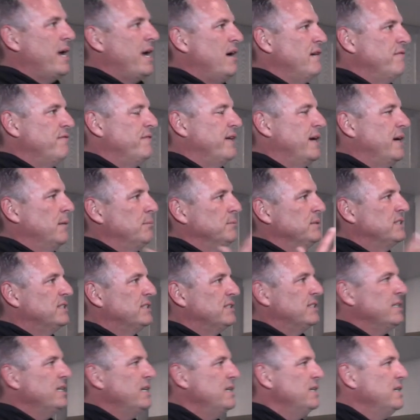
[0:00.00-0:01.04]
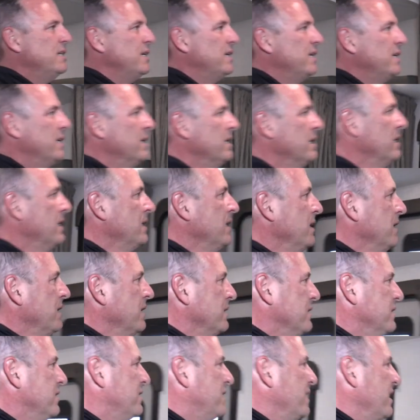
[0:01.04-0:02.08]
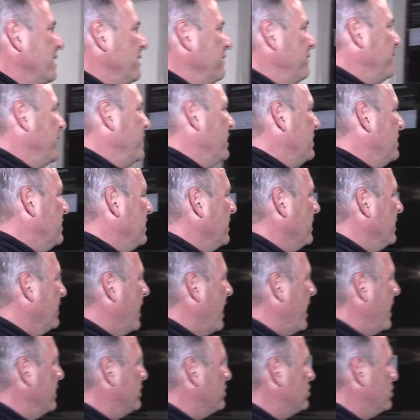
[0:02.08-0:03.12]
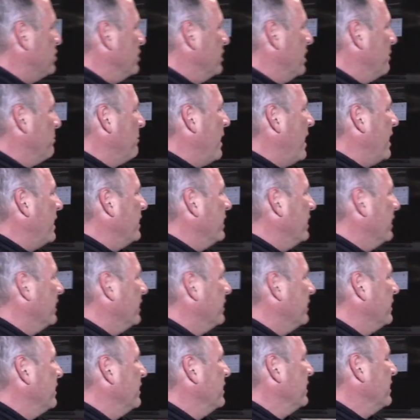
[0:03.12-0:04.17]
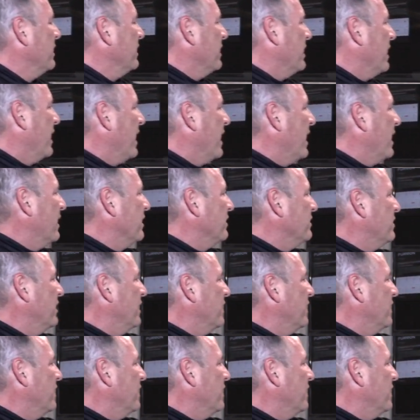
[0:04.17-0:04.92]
FM, CD, DVD, HDMI in, and